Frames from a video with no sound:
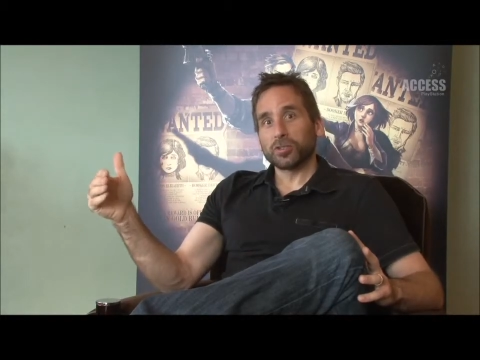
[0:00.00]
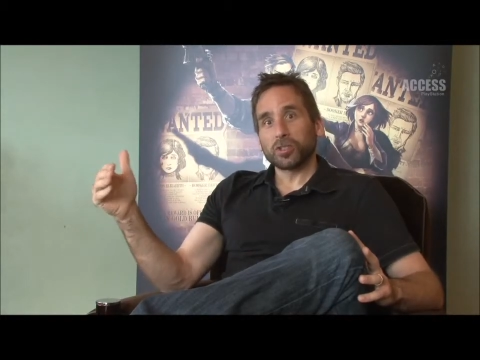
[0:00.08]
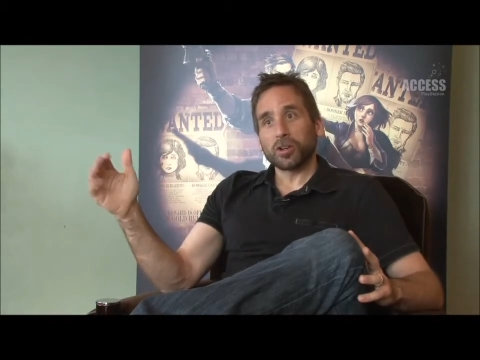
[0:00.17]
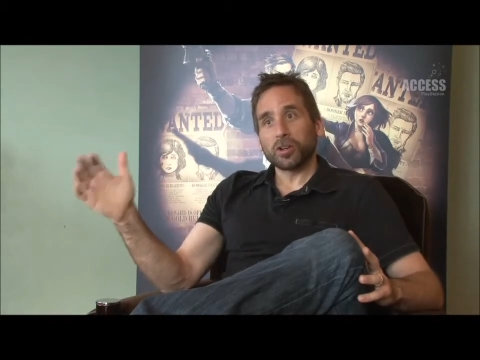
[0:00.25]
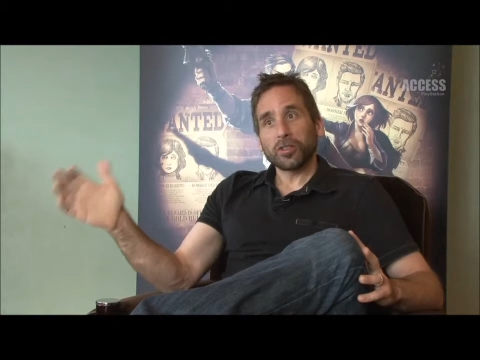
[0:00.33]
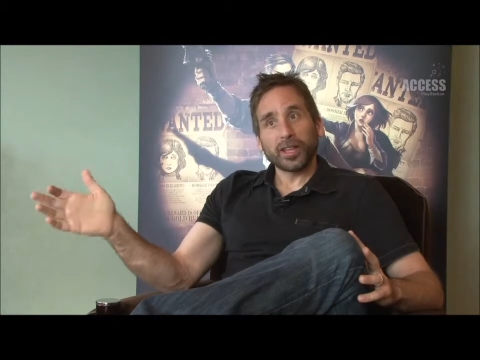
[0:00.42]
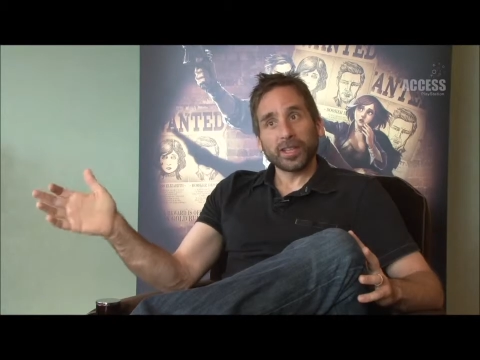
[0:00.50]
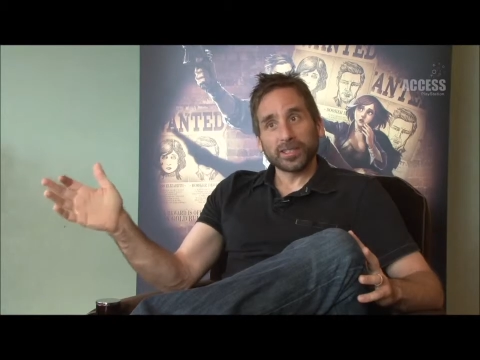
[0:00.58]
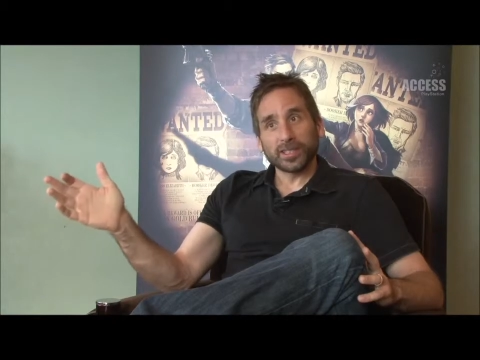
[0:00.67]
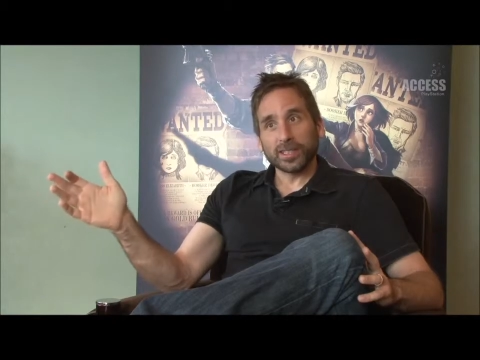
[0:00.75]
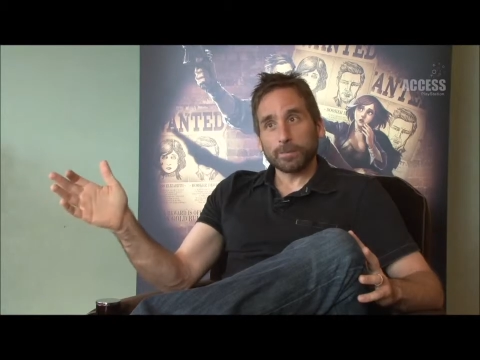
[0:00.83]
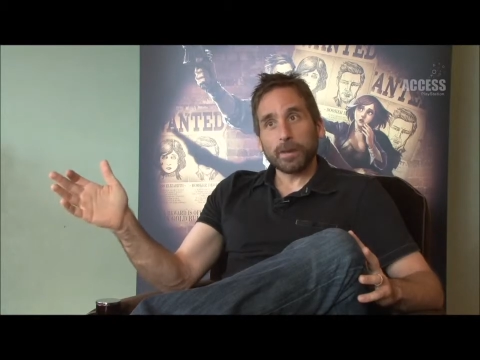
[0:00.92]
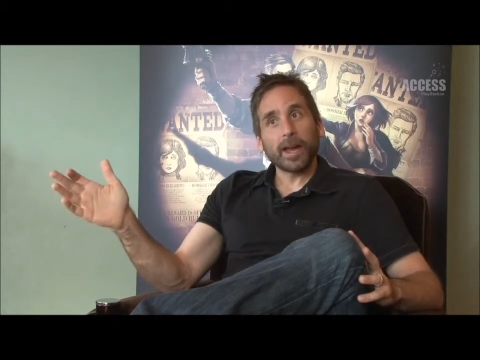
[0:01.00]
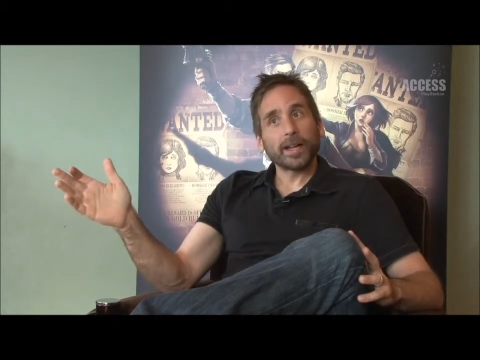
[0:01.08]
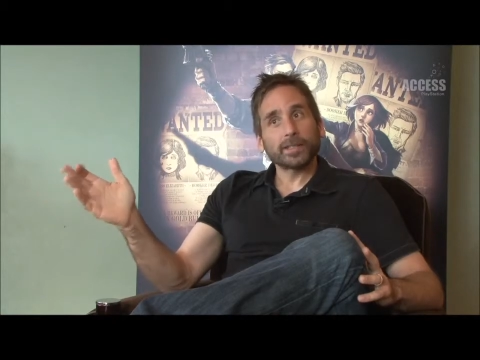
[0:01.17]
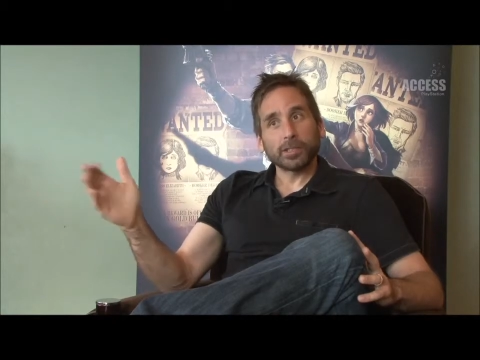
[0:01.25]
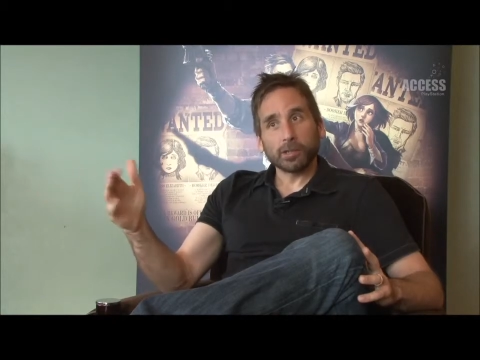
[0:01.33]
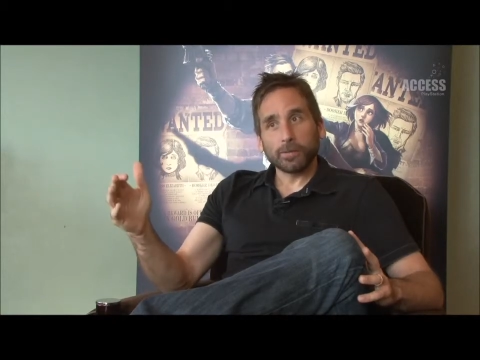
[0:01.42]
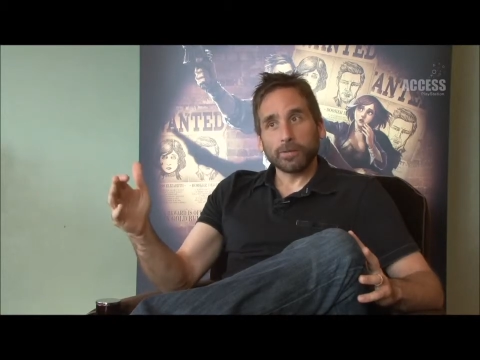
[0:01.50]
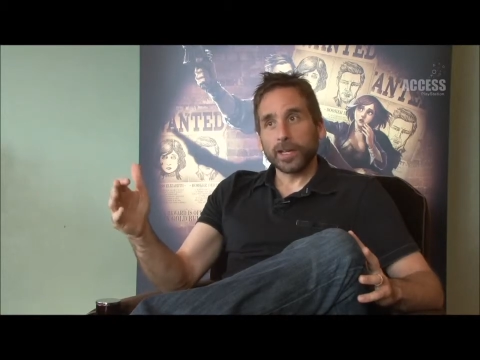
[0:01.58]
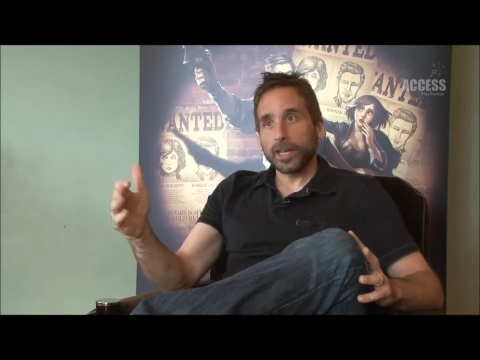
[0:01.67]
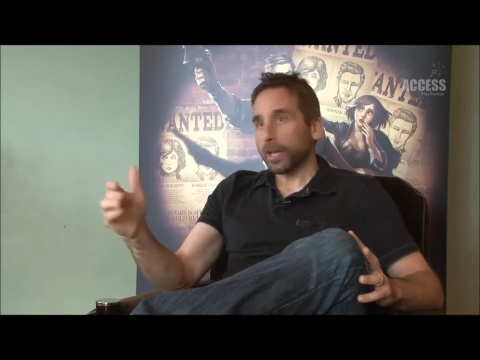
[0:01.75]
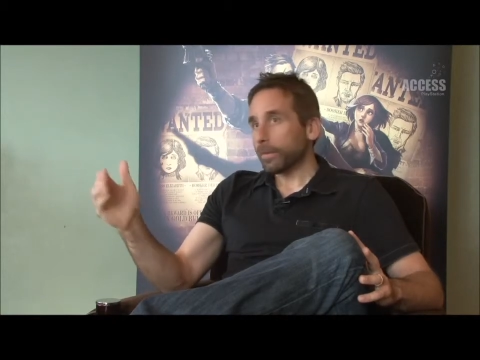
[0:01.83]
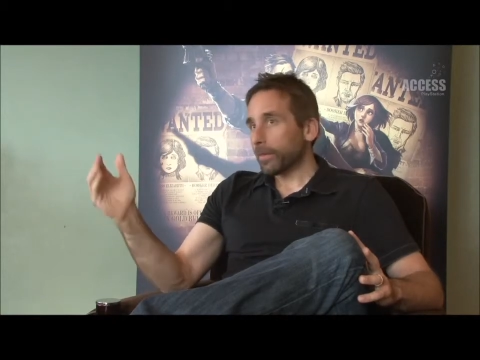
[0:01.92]
dark things in his past that you're going to
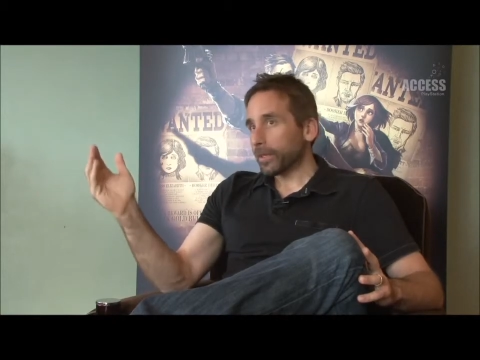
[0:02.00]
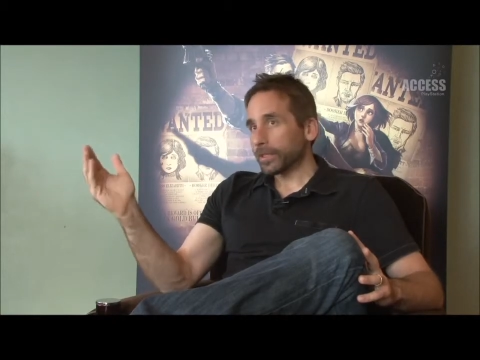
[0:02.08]
find out about.